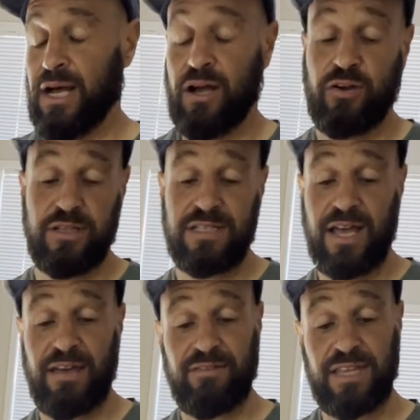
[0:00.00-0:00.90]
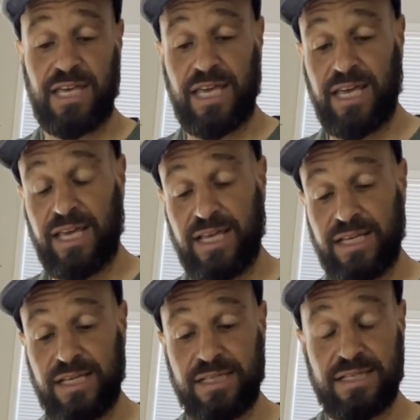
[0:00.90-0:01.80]
I could save the
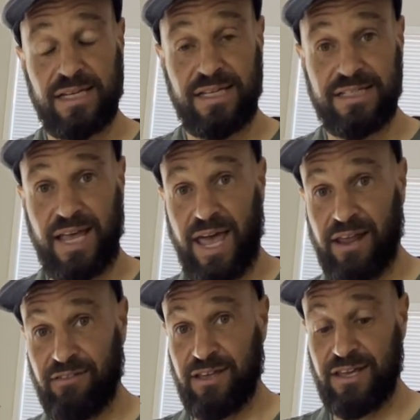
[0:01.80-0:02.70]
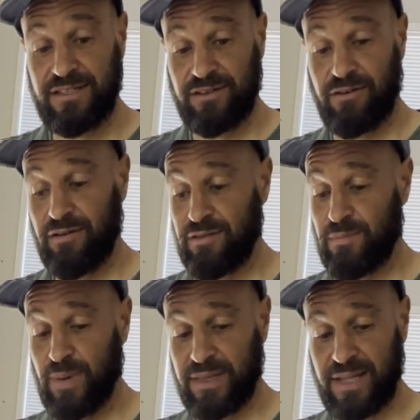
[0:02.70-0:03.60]
seeds out of these and grow them,
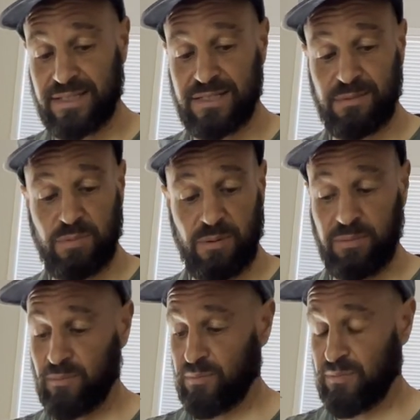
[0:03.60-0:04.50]
but that's the problem.